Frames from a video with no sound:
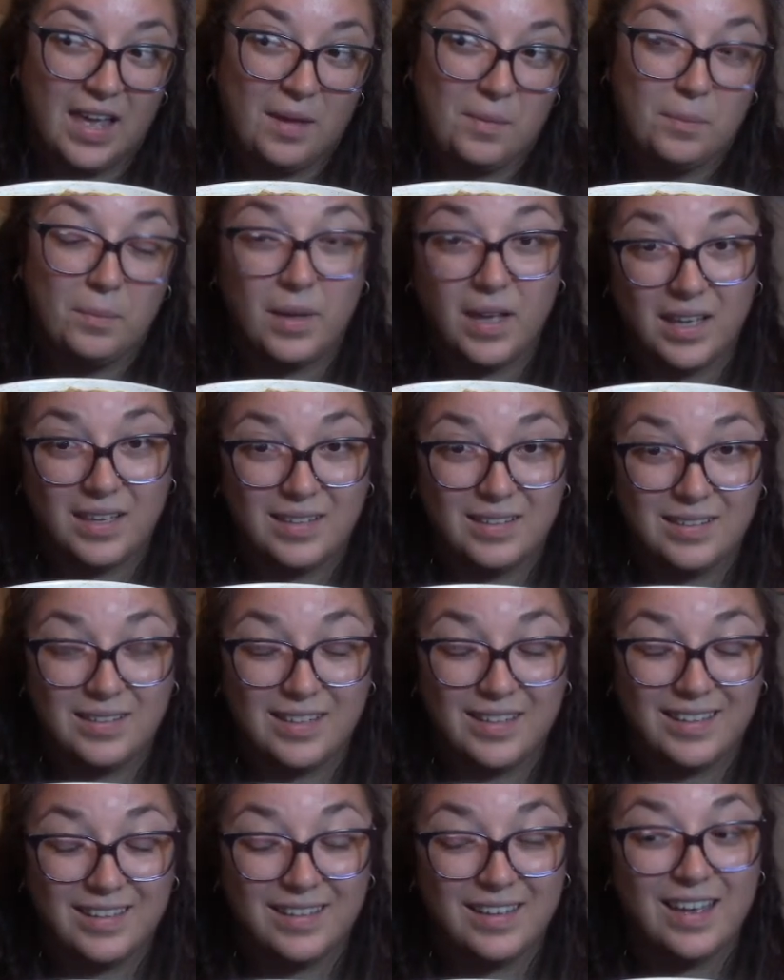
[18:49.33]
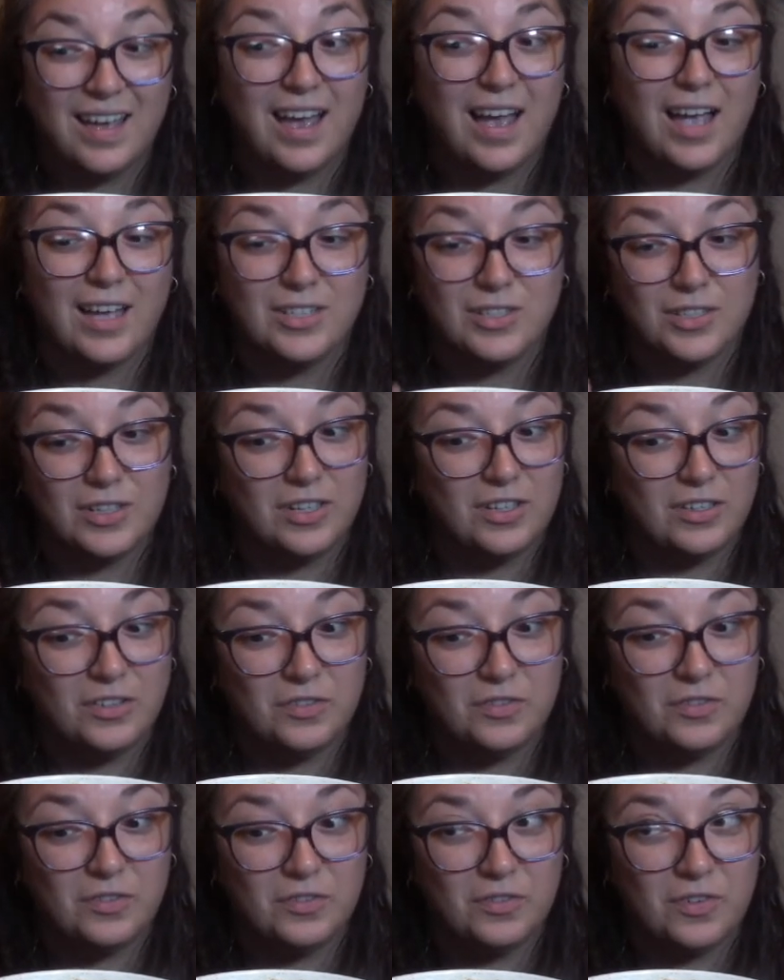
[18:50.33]
but I should have
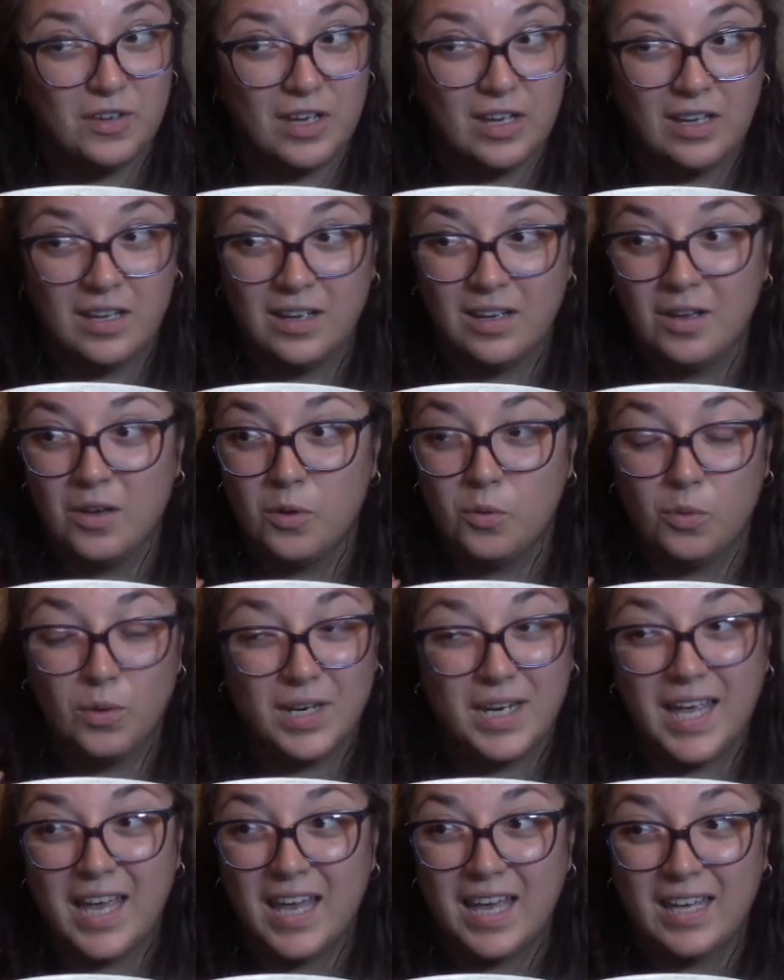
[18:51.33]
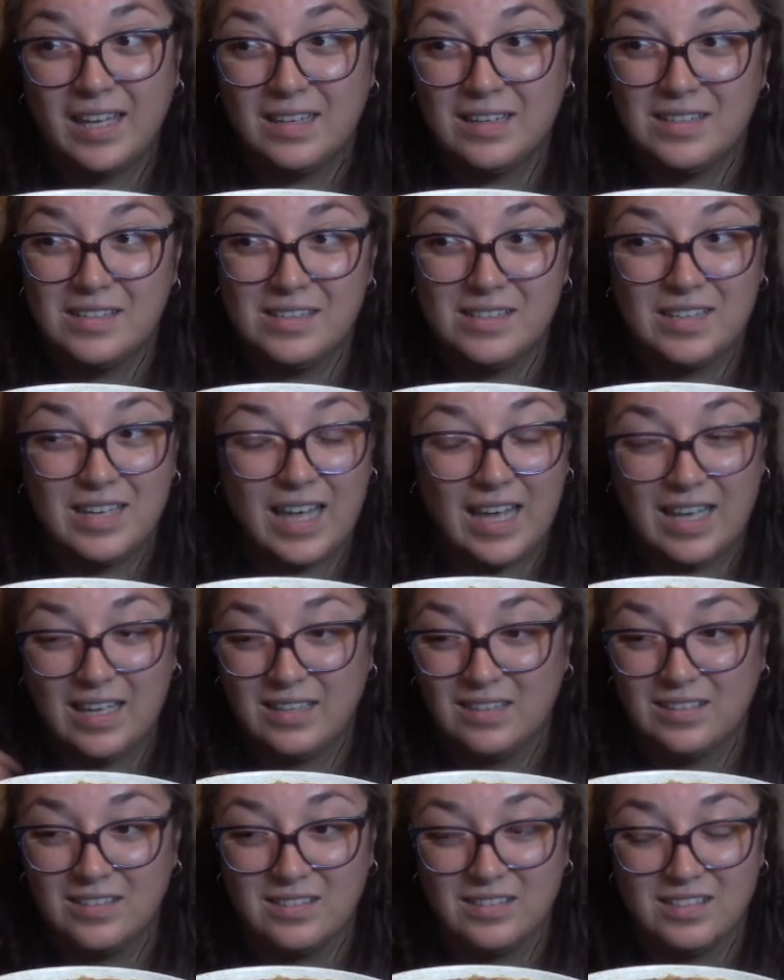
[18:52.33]
went ahead
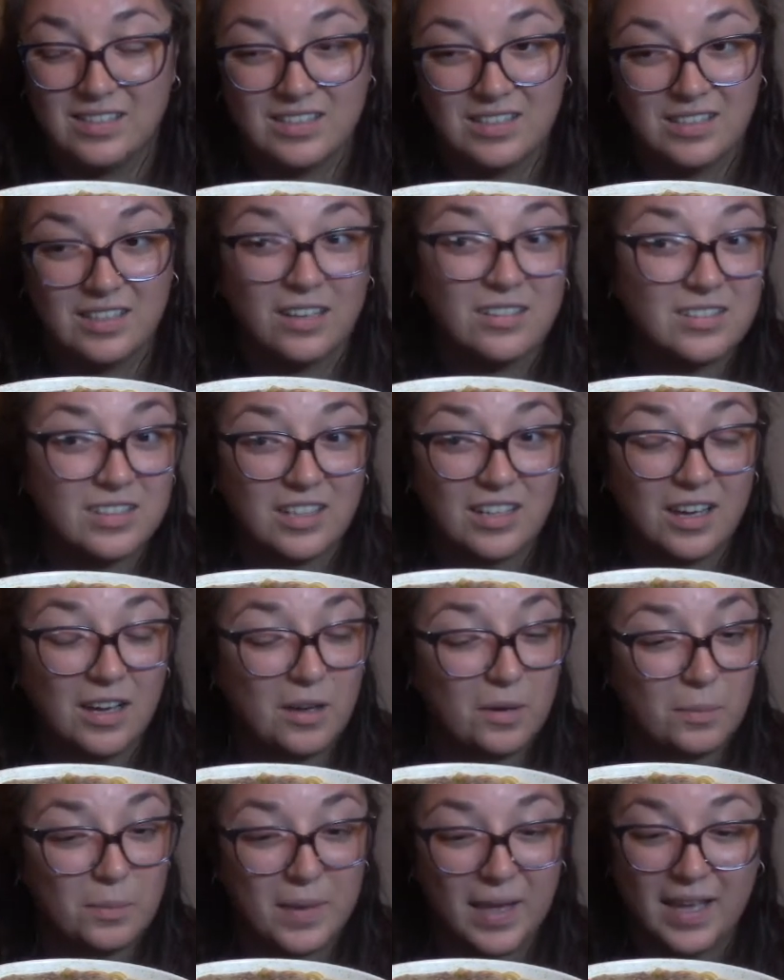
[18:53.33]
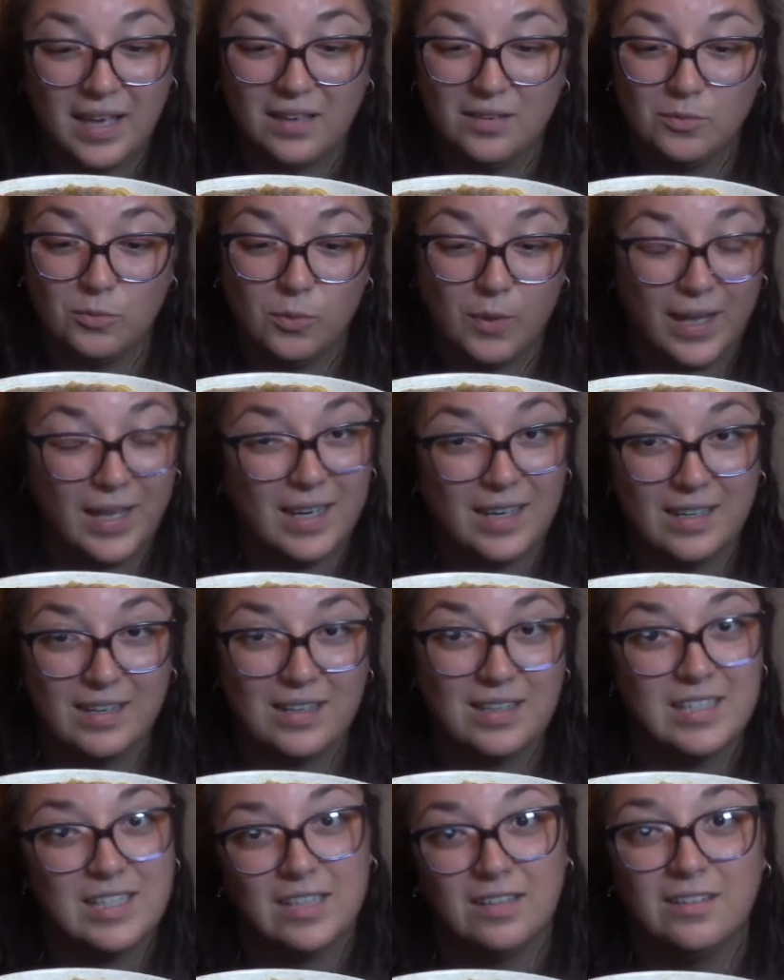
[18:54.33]
and sucked it up and waited
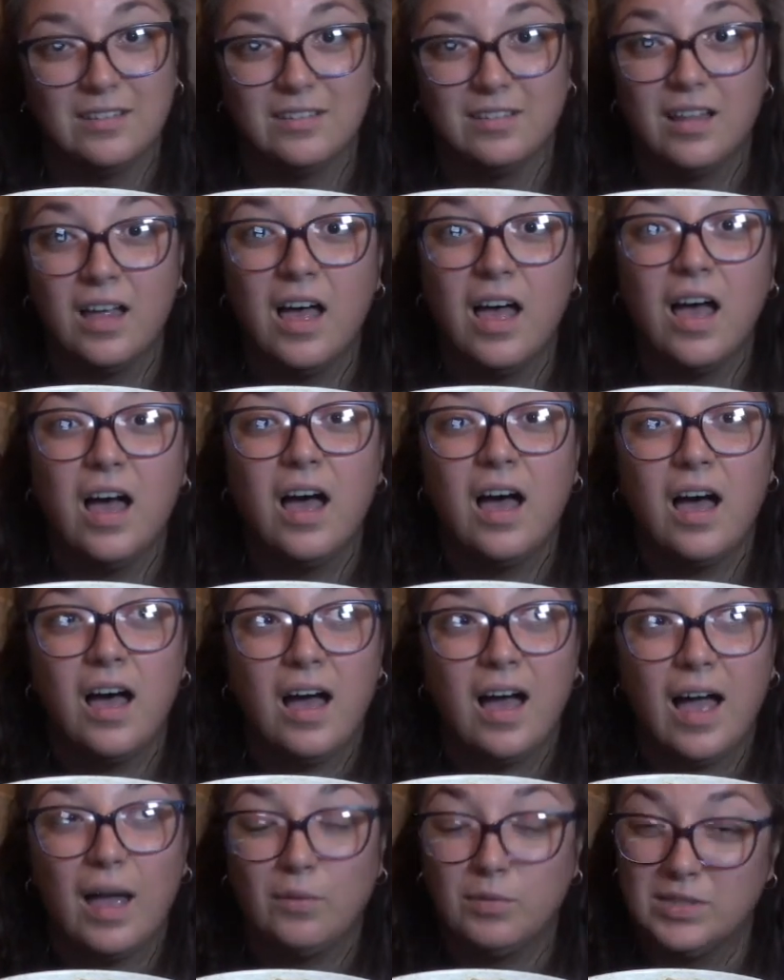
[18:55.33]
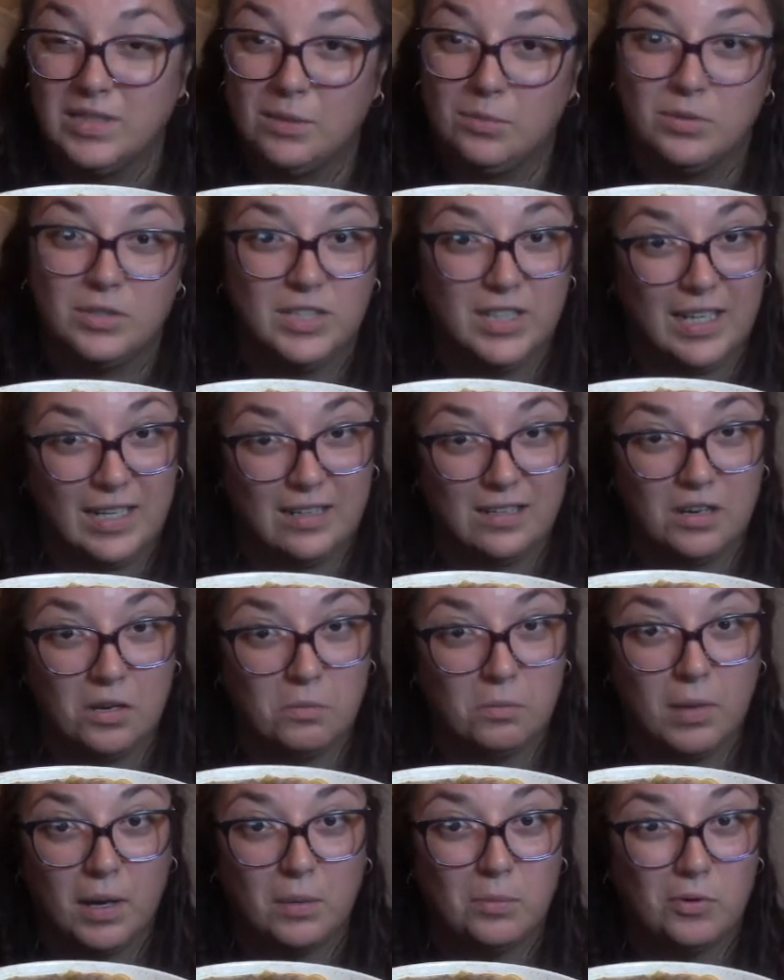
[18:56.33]
until I was able to get it done
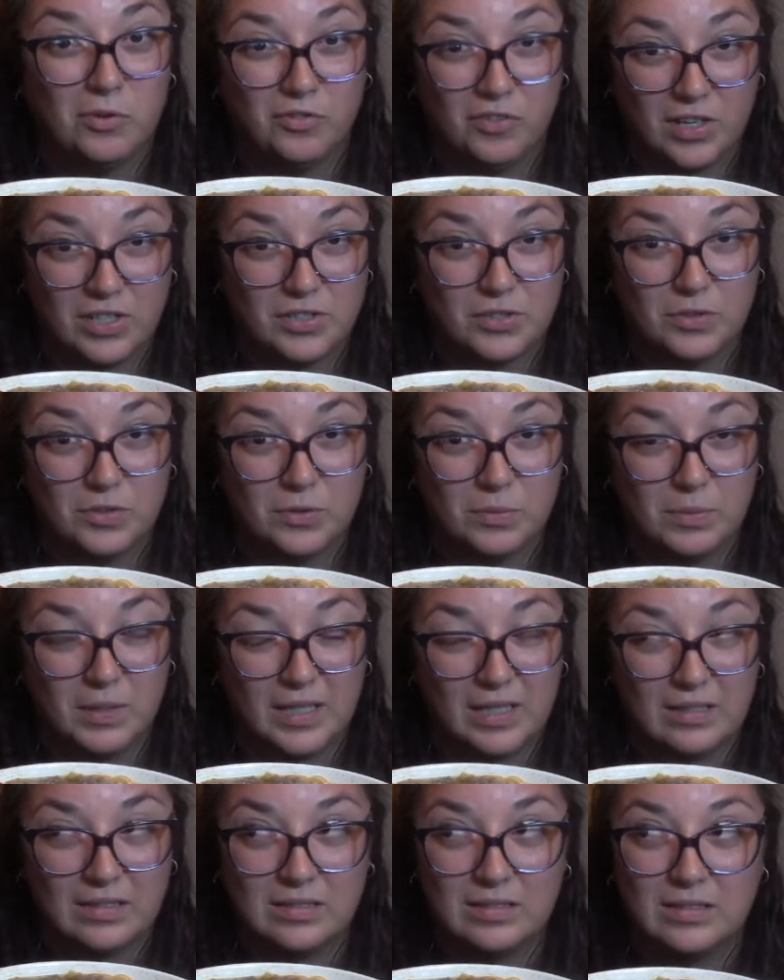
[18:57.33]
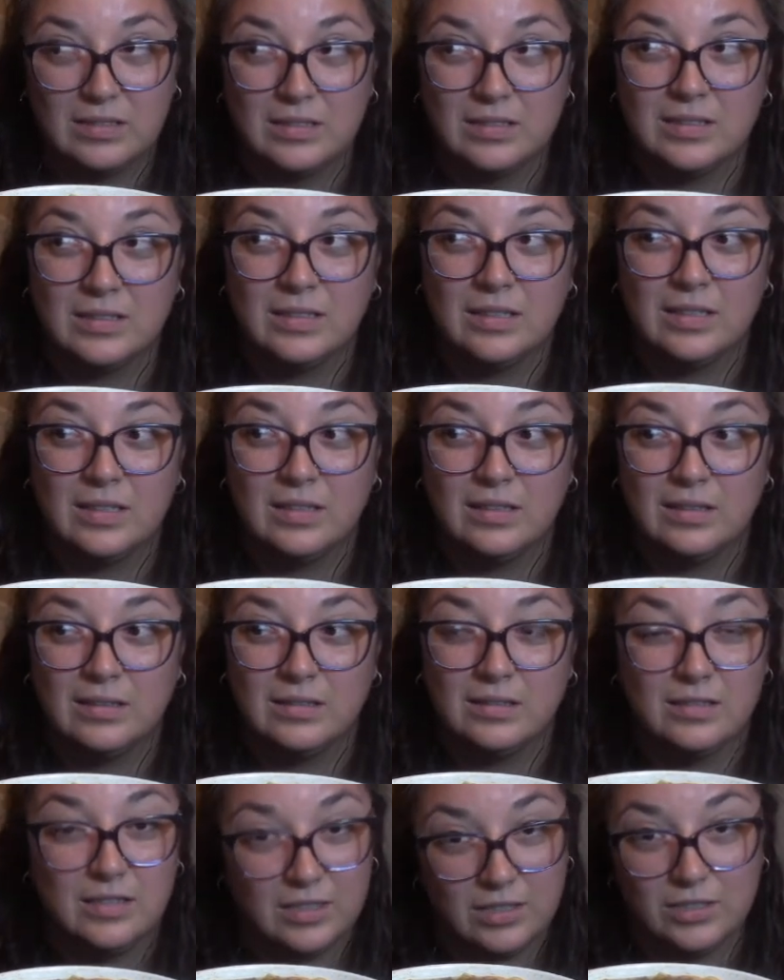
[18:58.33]
by a professional, because
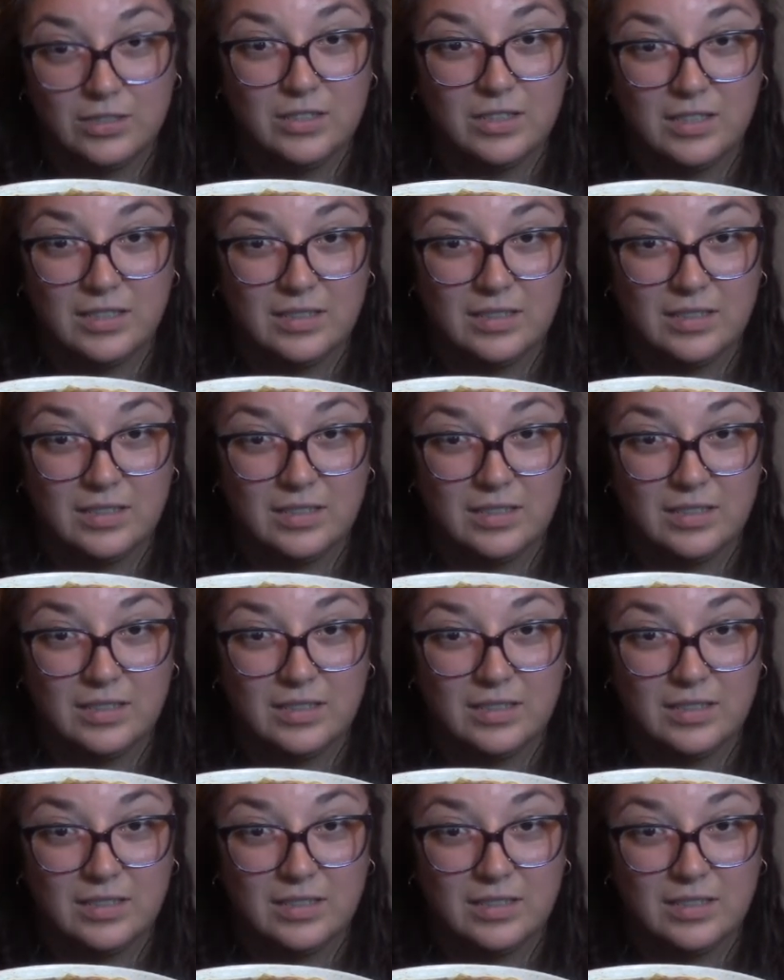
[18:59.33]
this shit,